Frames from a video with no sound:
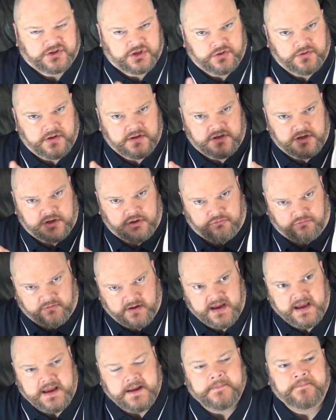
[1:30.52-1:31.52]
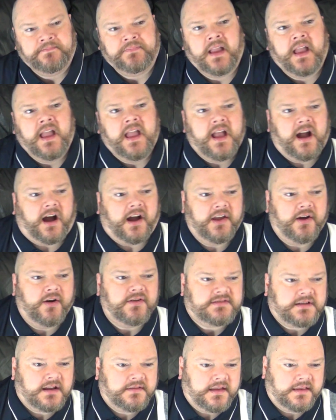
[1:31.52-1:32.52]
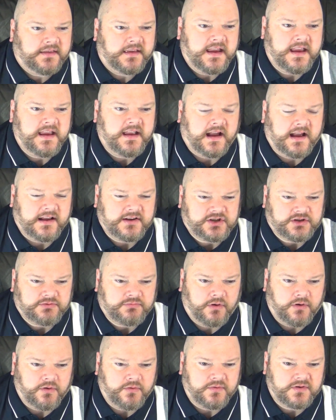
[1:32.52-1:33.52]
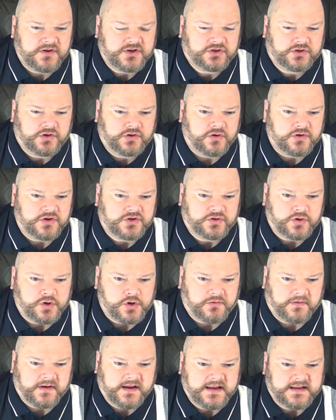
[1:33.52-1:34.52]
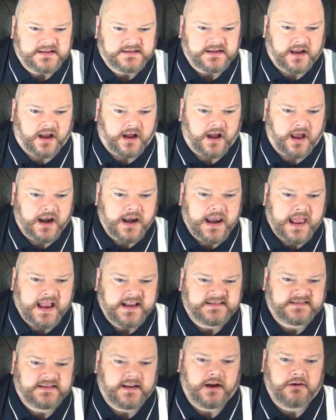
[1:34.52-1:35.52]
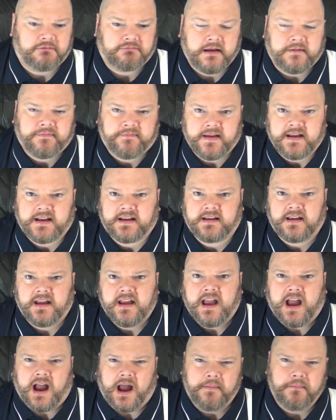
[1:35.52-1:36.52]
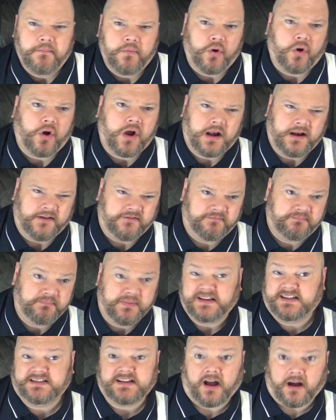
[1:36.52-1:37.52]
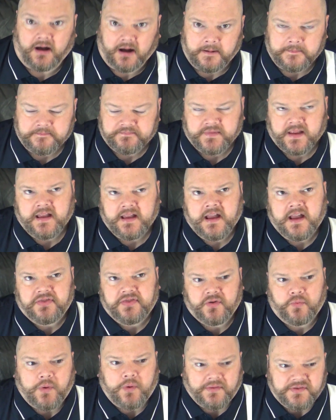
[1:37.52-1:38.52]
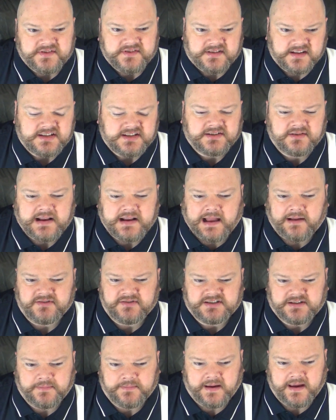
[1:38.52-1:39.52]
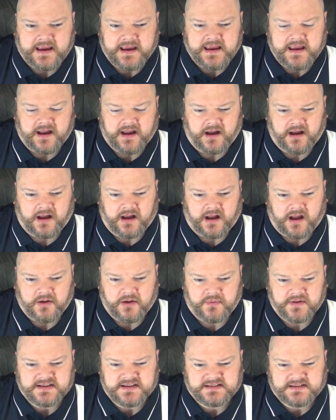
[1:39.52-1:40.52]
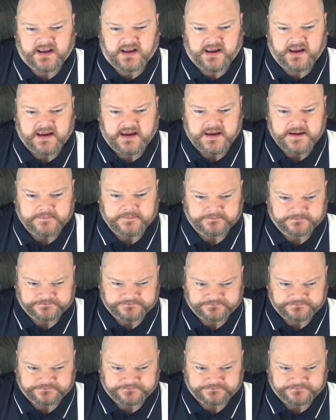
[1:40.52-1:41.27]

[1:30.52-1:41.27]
to the degree. I also think the actual st stories are, are, less horrific and more kind of bizarre. The ones that stood out to me, uh, I would say,